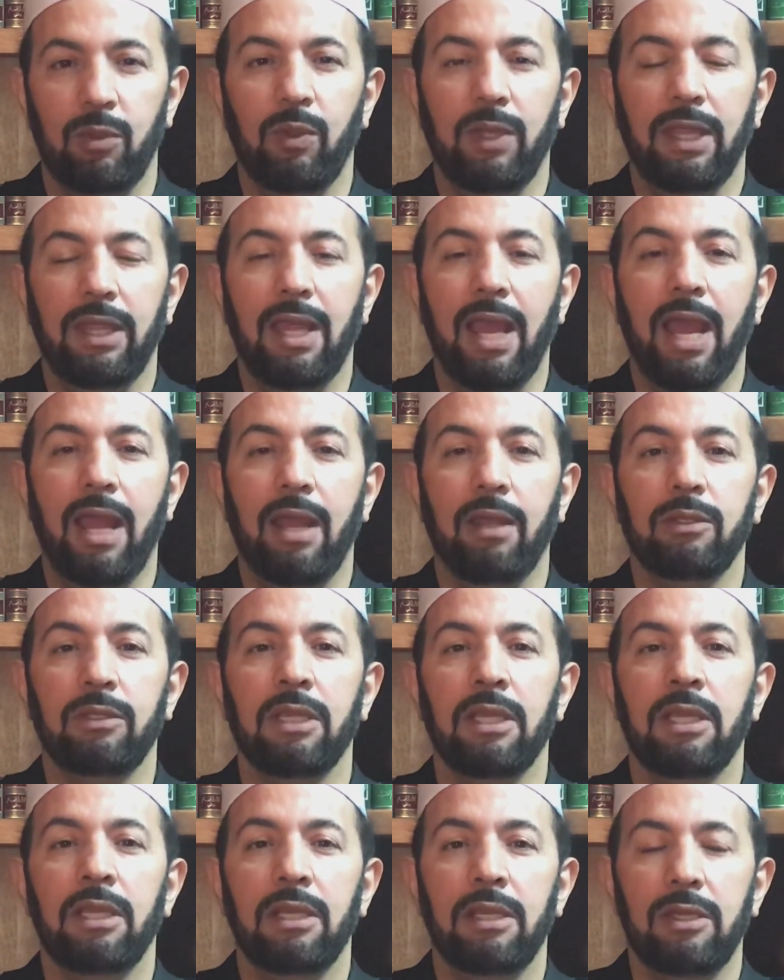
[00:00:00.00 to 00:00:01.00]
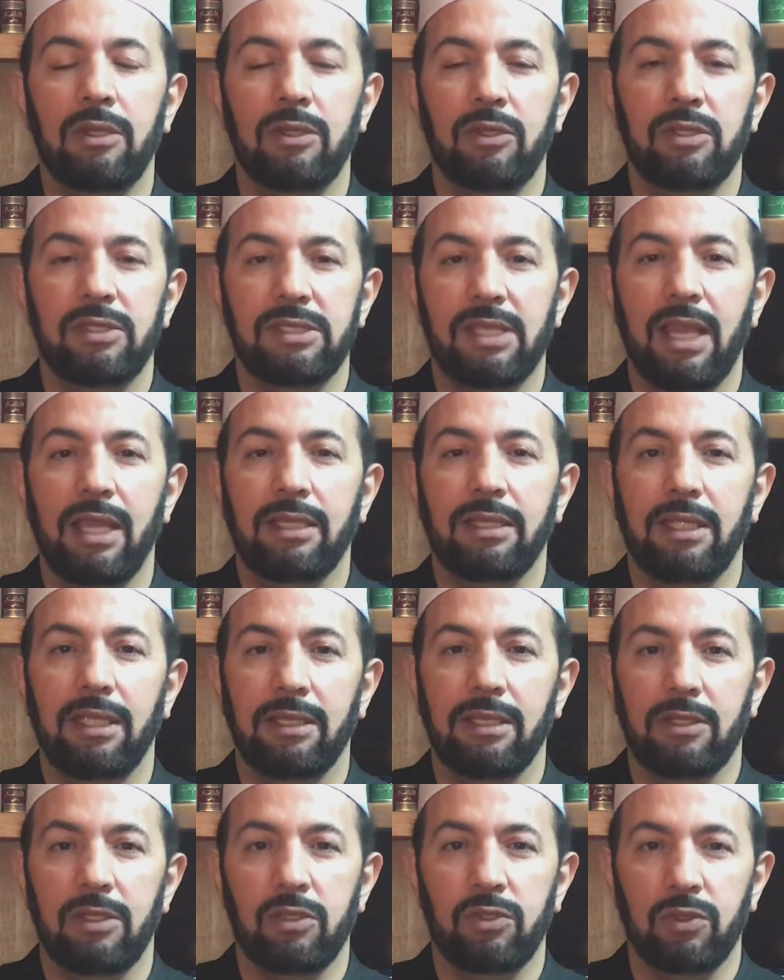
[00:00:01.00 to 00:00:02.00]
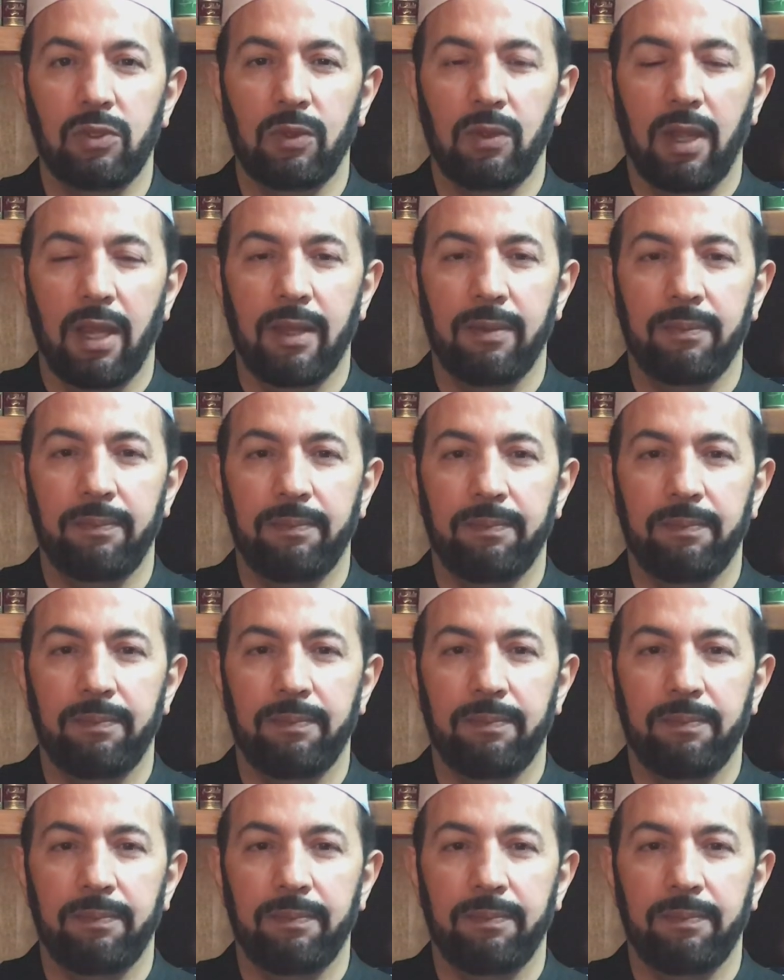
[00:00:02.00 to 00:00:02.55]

without reciting the surah.